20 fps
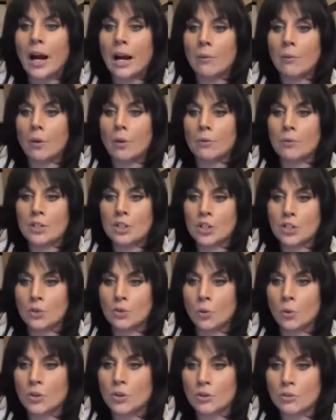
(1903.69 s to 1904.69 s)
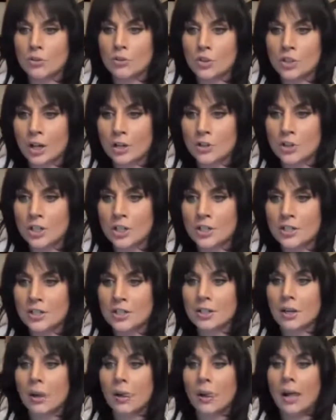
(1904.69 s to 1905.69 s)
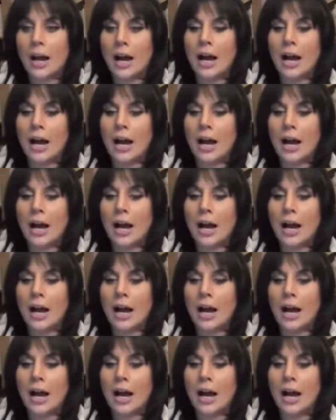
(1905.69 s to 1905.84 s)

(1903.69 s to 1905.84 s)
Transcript: I will restore your judges.